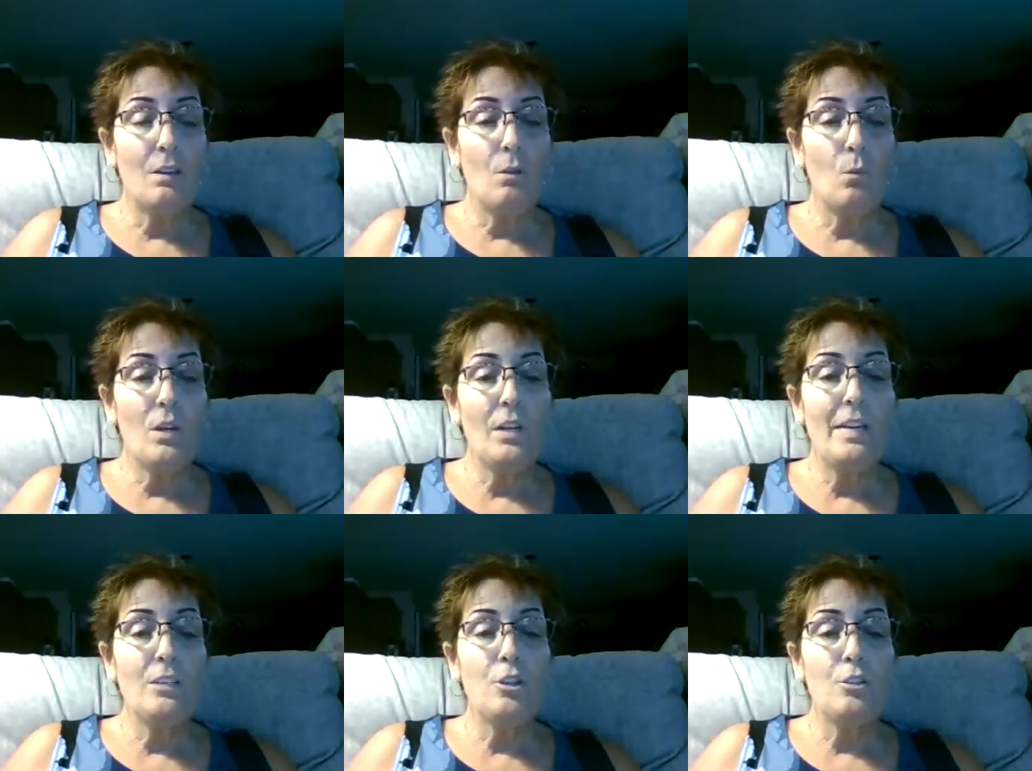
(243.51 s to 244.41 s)

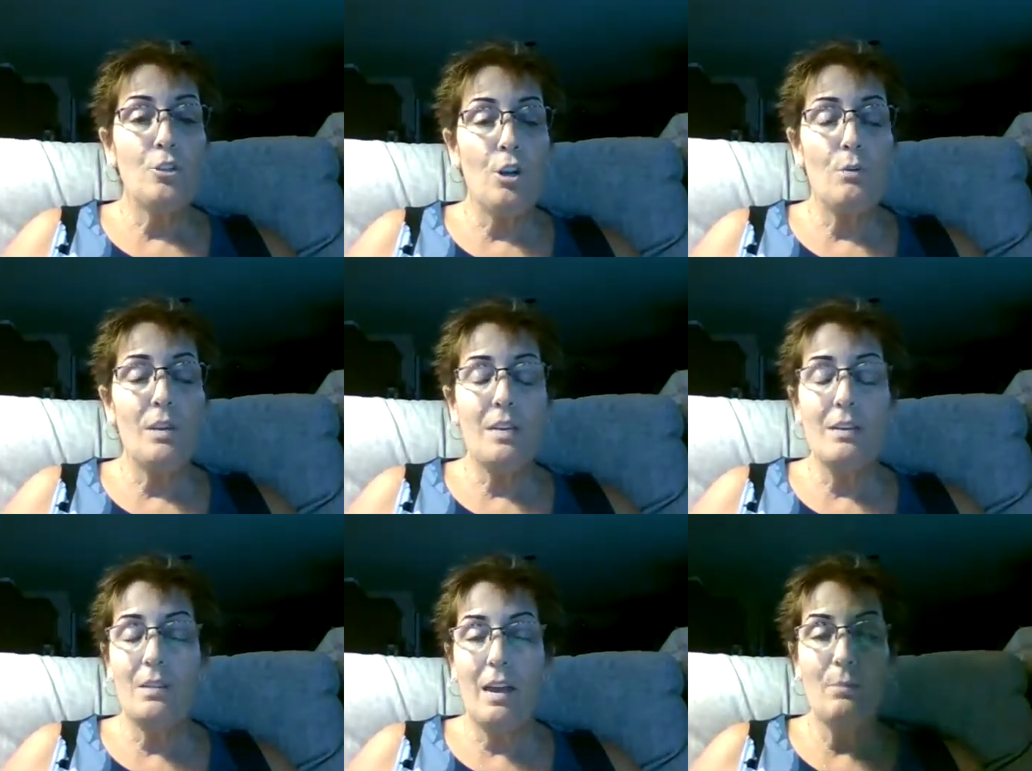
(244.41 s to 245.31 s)
willing to show the
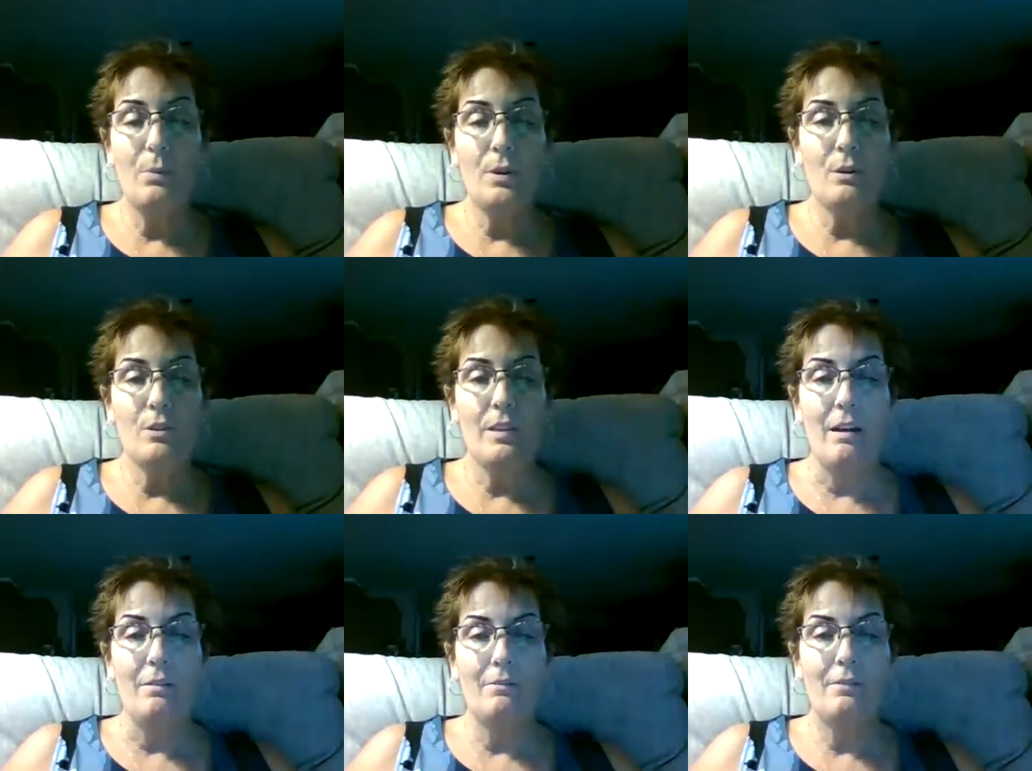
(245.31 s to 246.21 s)
example
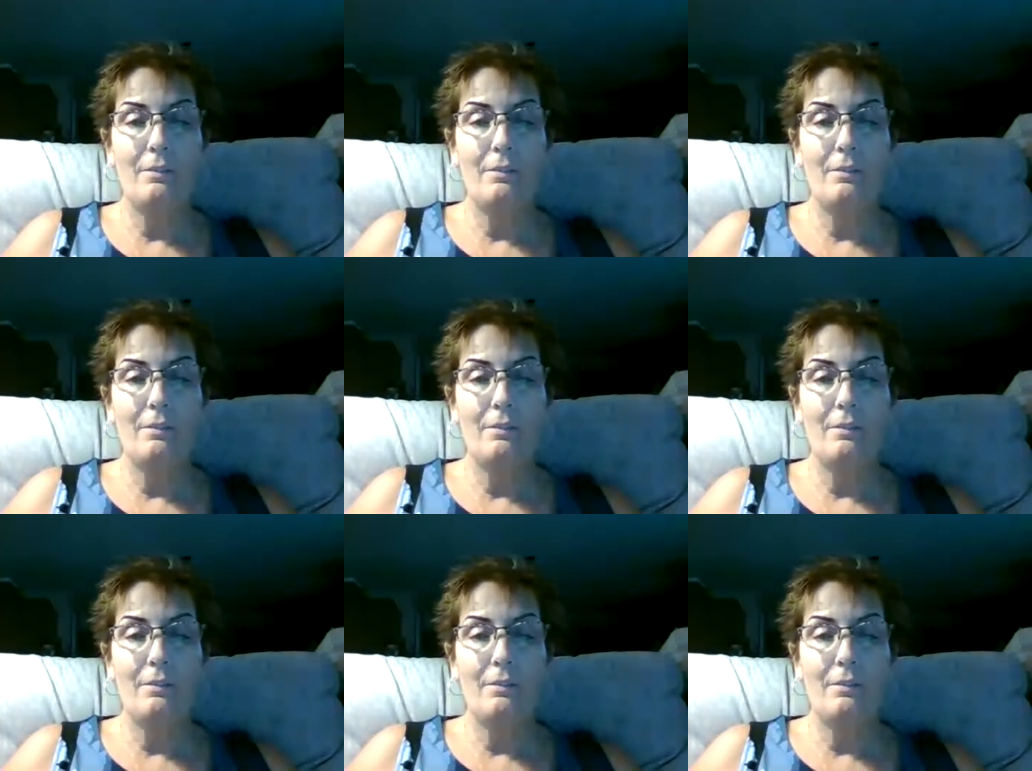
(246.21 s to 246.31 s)
yourself?